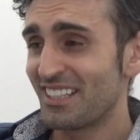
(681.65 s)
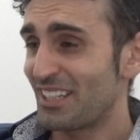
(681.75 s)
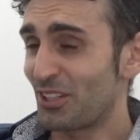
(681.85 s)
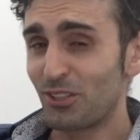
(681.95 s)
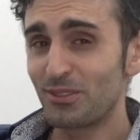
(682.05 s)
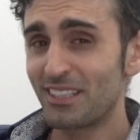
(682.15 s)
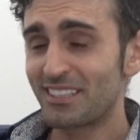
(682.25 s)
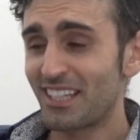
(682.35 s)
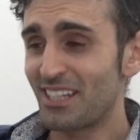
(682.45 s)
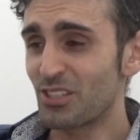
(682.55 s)

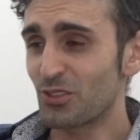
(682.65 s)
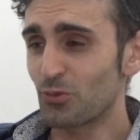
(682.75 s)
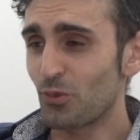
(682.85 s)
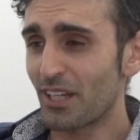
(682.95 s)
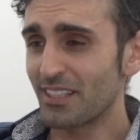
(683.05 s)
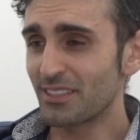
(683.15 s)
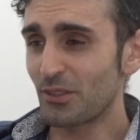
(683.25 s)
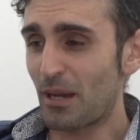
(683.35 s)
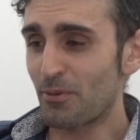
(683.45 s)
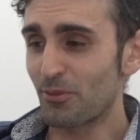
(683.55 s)
included, and just wait
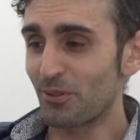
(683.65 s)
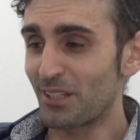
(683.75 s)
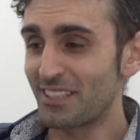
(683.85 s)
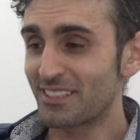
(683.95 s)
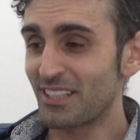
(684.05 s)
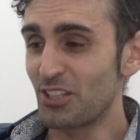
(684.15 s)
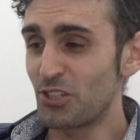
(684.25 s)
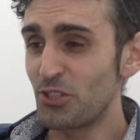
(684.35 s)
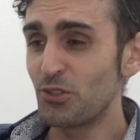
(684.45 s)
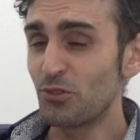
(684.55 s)
until Apple release a new